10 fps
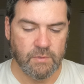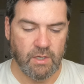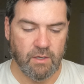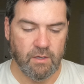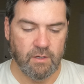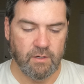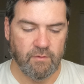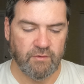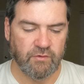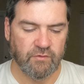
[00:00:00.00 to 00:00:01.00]
And
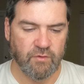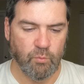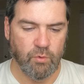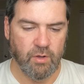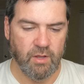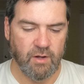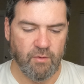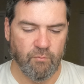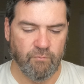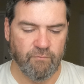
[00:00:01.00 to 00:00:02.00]
this is the one
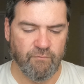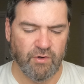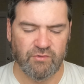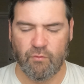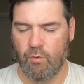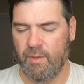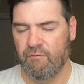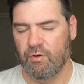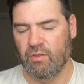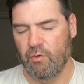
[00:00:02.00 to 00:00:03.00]
that first threw me
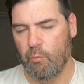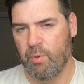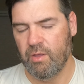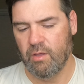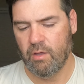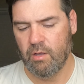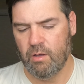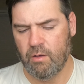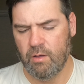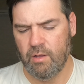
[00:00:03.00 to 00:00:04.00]
for a loop.
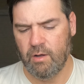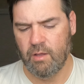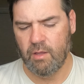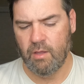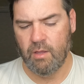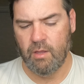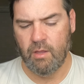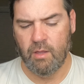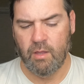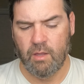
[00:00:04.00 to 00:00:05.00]
On
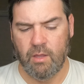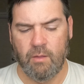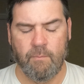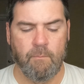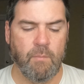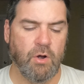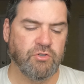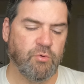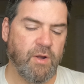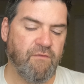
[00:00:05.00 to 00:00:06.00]

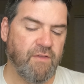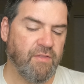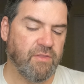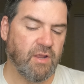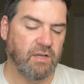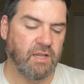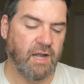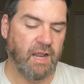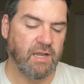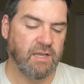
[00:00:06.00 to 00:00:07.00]
March 25th,
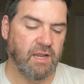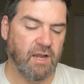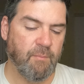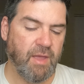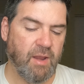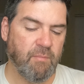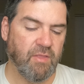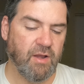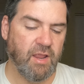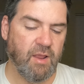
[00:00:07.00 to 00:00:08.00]
1918, a man by
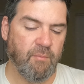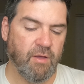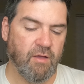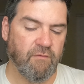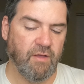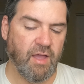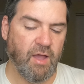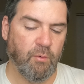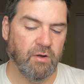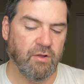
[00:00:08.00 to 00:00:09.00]
the name of
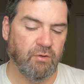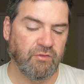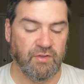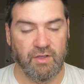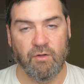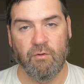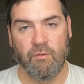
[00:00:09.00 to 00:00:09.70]
Howard Cosell